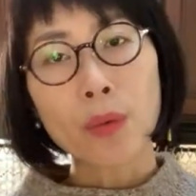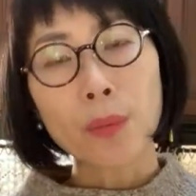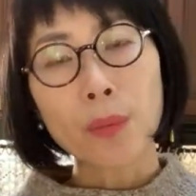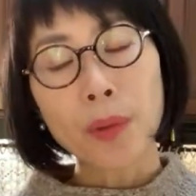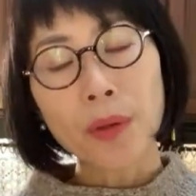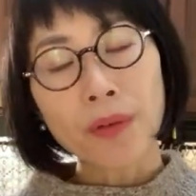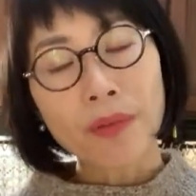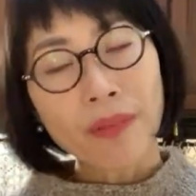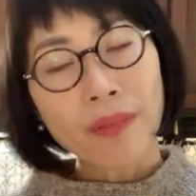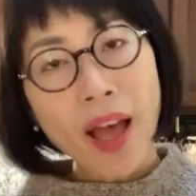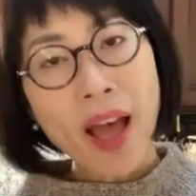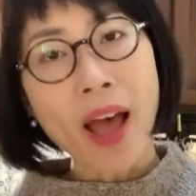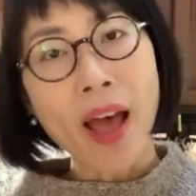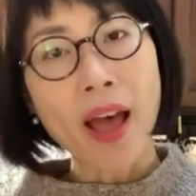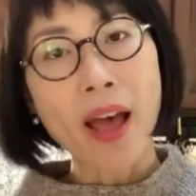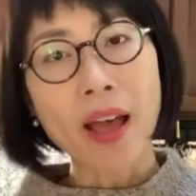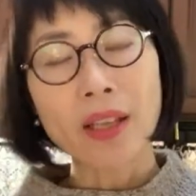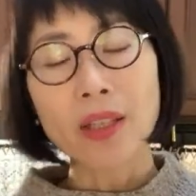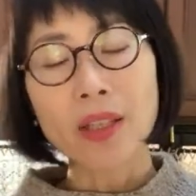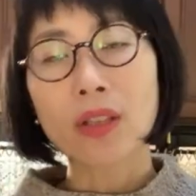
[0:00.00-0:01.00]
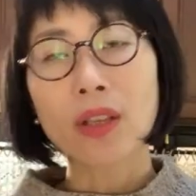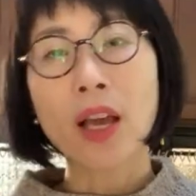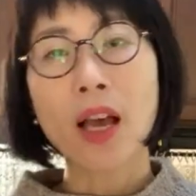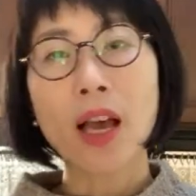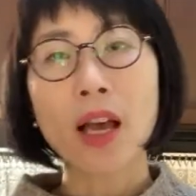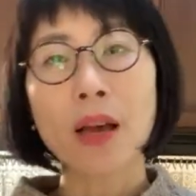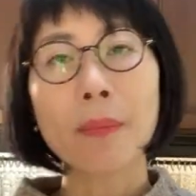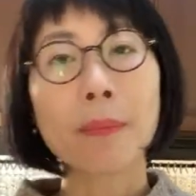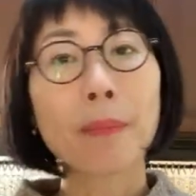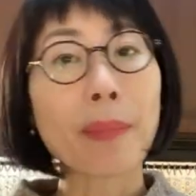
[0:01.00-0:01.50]
prefer to
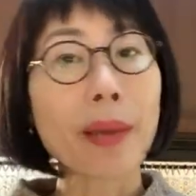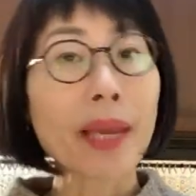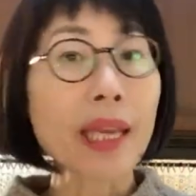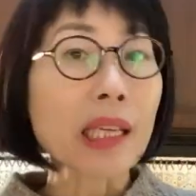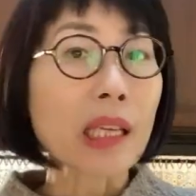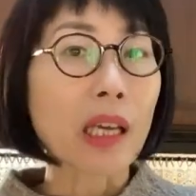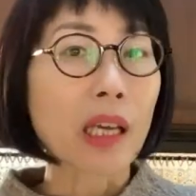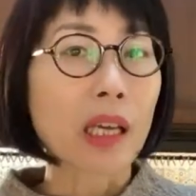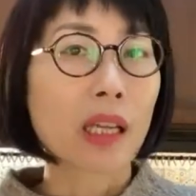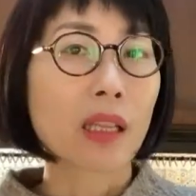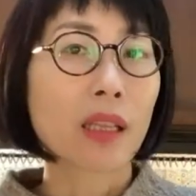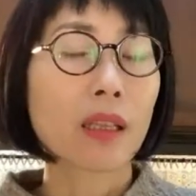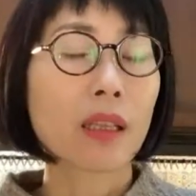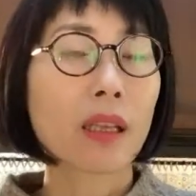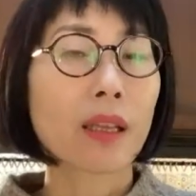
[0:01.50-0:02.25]
have bacon,